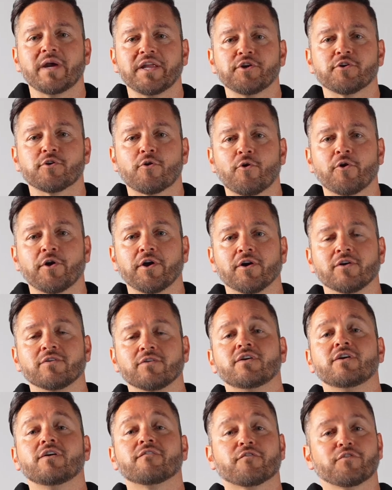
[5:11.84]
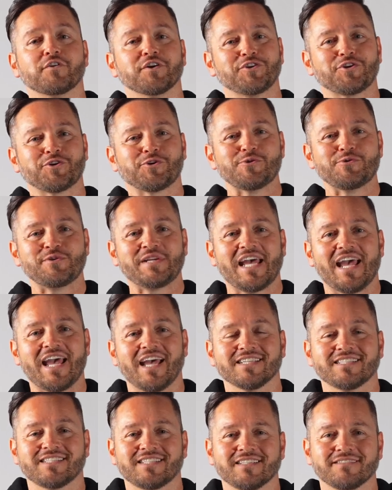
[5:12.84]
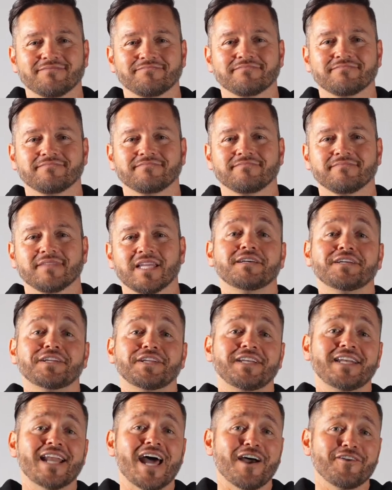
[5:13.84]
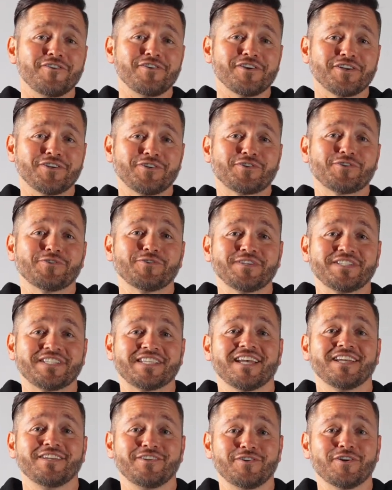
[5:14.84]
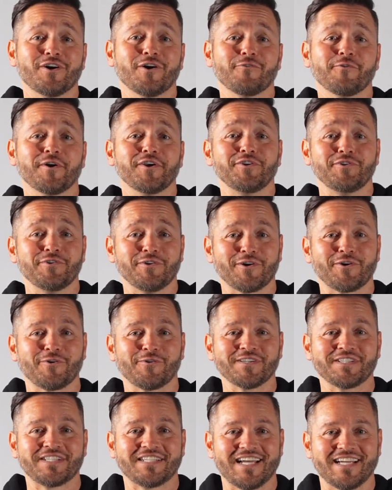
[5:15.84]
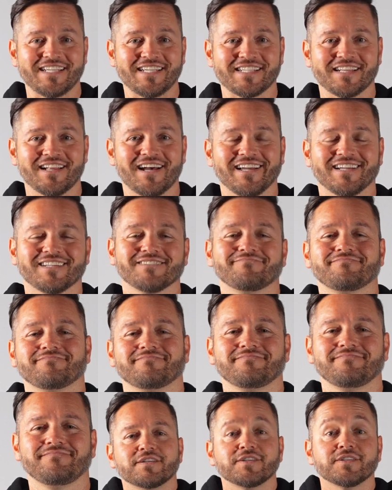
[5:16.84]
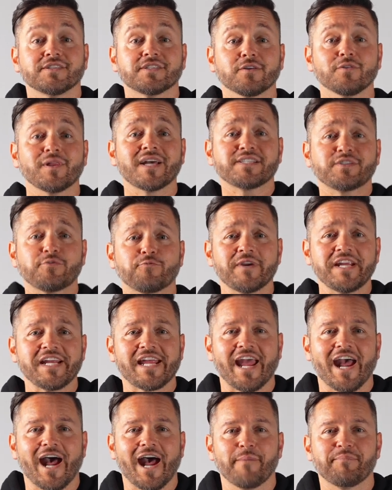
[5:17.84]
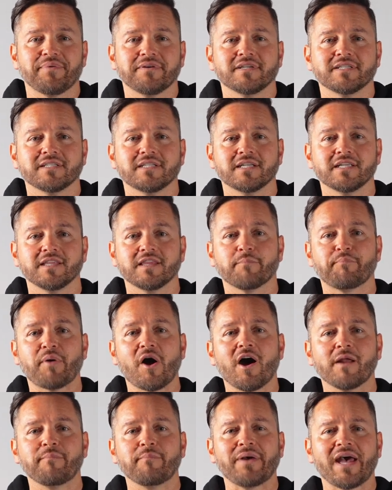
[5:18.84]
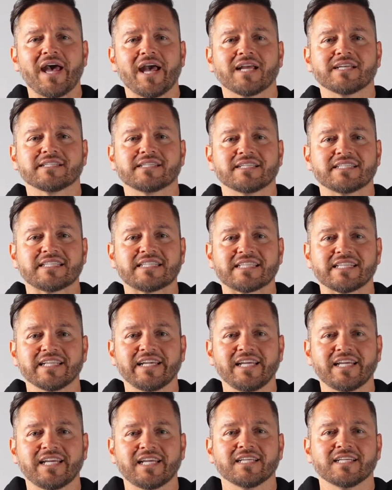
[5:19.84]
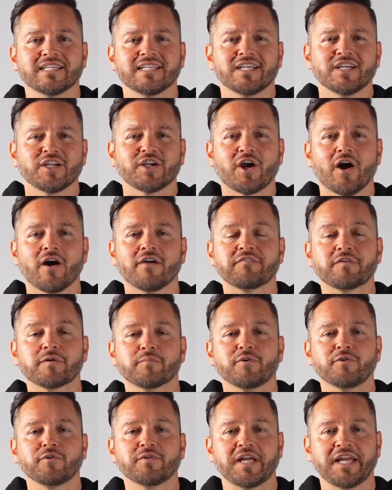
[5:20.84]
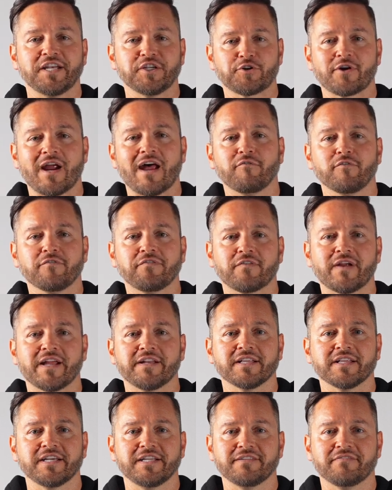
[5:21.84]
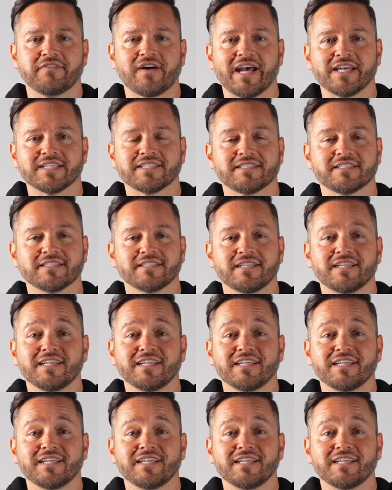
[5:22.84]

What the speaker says: and your oil for a true taste. Now you can truly say you know what unicorns taste like. So let's recap. The Podpak is a sleek, comfortable, and travel-friendly device.